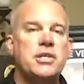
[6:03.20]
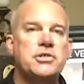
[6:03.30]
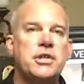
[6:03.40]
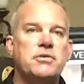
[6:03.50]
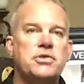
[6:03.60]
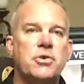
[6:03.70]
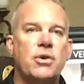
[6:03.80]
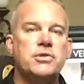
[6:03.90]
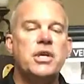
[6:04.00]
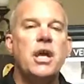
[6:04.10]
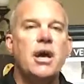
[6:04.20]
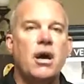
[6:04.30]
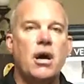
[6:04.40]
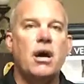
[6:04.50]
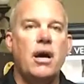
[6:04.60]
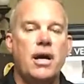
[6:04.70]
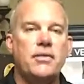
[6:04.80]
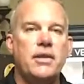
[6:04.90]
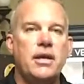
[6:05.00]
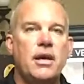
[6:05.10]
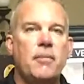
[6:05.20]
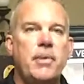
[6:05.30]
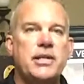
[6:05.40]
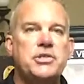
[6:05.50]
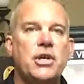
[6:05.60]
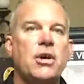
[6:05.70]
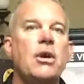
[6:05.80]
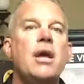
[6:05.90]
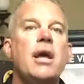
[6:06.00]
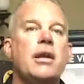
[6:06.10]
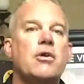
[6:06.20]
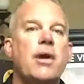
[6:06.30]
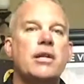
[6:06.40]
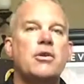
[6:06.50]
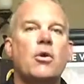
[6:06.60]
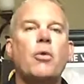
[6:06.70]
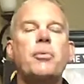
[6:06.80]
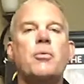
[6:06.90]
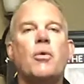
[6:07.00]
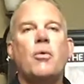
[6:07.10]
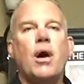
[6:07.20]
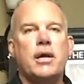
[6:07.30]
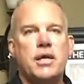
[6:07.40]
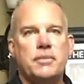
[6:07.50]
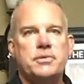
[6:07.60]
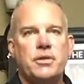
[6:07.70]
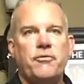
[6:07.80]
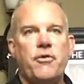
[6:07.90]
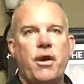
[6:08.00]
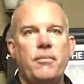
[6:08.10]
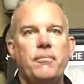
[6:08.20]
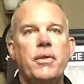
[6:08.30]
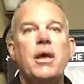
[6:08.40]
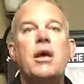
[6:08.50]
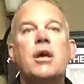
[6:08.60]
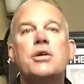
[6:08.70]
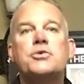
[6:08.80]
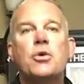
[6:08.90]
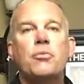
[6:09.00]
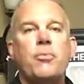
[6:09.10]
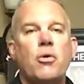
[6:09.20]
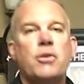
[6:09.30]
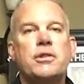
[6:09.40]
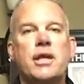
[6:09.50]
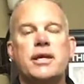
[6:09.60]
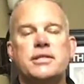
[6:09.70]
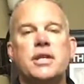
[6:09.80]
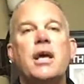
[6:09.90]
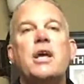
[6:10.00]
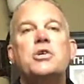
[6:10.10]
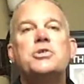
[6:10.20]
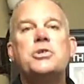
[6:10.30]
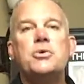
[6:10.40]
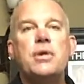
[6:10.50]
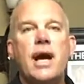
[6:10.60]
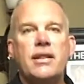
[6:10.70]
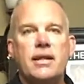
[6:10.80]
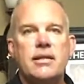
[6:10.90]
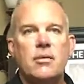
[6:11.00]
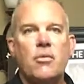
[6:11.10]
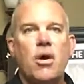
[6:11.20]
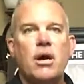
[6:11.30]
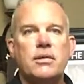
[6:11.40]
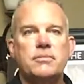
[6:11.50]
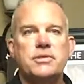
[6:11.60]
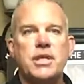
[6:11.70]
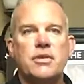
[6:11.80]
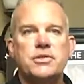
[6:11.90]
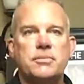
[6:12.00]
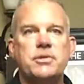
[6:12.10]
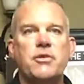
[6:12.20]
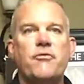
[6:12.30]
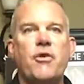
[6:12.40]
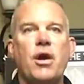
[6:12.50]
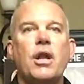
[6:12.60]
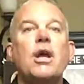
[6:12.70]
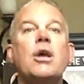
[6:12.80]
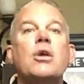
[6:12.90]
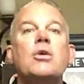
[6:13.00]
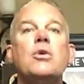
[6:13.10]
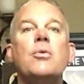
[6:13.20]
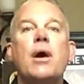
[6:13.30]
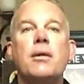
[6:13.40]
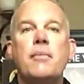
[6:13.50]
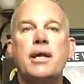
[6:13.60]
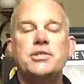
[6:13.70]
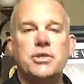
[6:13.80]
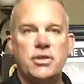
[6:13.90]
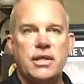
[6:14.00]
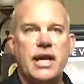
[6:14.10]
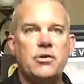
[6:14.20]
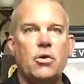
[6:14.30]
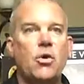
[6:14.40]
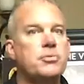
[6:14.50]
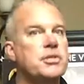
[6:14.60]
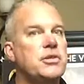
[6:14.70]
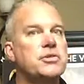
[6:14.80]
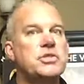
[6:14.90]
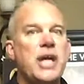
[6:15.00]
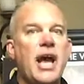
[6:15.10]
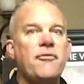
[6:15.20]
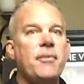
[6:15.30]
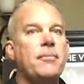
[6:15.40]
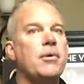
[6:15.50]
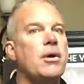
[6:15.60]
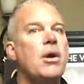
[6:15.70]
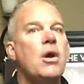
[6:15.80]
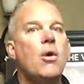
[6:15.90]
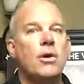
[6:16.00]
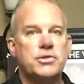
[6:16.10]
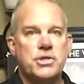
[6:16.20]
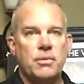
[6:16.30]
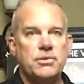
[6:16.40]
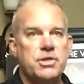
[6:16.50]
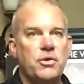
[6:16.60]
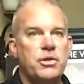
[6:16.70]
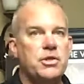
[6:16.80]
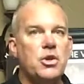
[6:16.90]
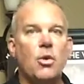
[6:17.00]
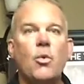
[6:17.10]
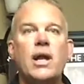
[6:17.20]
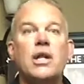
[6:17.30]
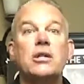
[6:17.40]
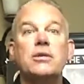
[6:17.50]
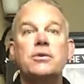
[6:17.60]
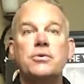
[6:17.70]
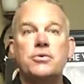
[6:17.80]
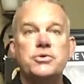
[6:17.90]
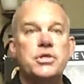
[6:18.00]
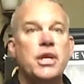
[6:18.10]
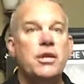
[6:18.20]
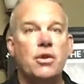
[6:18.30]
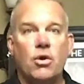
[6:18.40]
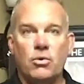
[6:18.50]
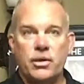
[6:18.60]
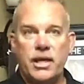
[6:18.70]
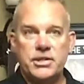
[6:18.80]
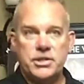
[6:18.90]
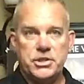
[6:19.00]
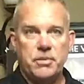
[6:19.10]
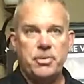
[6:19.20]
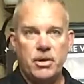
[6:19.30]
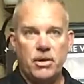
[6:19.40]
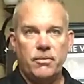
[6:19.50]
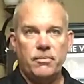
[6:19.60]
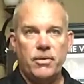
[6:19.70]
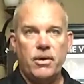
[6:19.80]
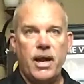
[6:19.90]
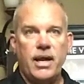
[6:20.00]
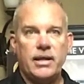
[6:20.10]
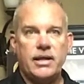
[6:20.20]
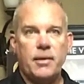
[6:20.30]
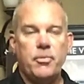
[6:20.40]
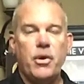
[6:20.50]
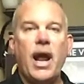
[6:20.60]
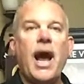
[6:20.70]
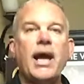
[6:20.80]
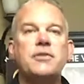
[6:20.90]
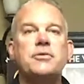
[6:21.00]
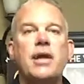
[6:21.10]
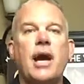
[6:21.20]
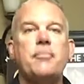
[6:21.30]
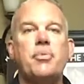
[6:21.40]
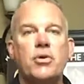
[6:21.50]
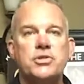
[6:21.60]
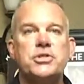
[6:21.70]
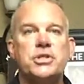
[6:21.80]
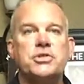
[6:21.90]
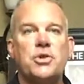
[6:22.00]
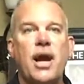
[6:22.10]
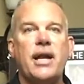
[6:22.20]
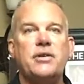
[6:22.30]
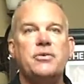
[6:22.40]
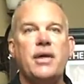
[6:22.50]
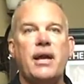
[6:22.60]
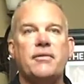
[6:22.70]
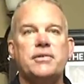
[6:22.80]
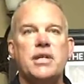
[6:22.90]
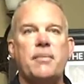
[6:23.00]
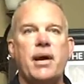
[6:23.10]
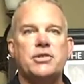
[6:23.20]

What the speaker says: You just leave the shorts on the bench here, and then crack the door open and we'll walk you up to the front. Here's real important things. Do not let them walk themselves up to the front. You want to make sure that that door opens either a staff member or if someone's there. You don't want to lose the whole relationship here, all right, at that point. I personally try to do that every time.